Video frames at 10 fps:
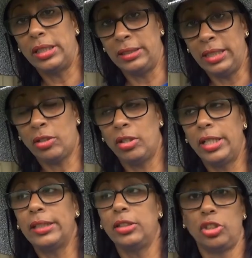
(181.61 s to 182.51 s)
they
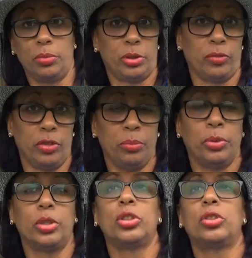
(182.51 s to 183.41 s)
collect in terms of
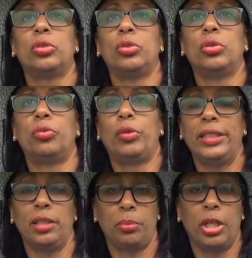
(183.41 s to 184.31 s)
numbers to
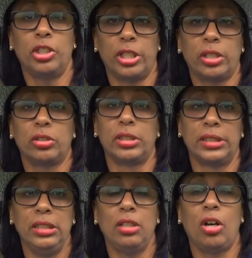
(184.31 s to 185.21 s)
write a project to
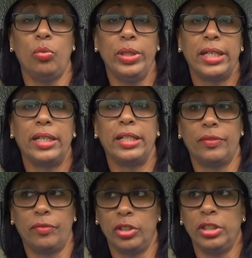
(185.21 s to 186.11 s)
see how we can
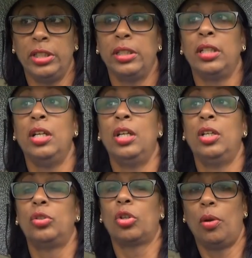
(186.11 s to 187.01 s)
get funding
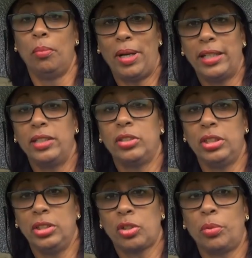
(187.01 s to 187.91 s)
to come back
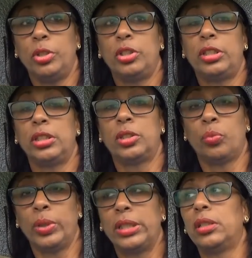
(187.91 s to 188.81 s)
into these communities
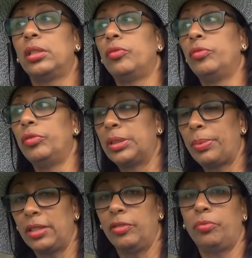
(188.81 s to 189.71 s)
with the
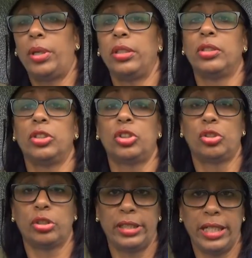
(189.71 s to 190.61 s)
respective partners
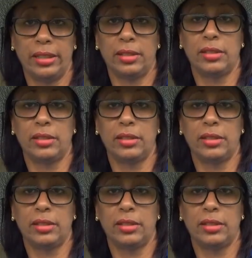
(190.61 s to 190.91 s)
to get